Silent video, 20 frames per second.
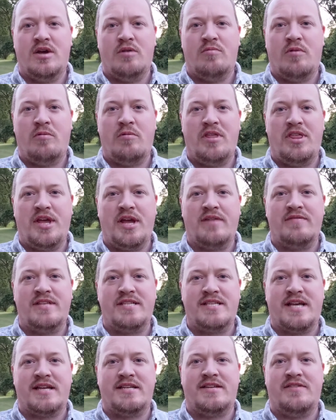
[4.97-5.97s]
When we think of the
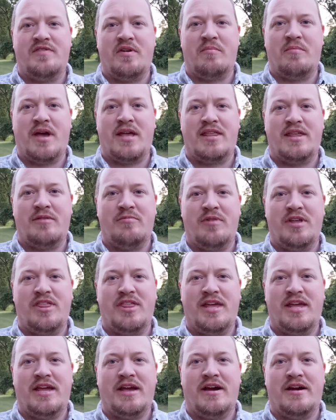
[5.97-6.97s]
scientific method, we
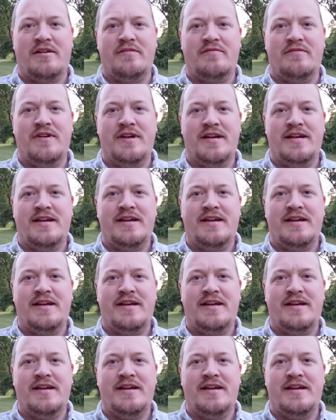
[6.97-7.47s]
think of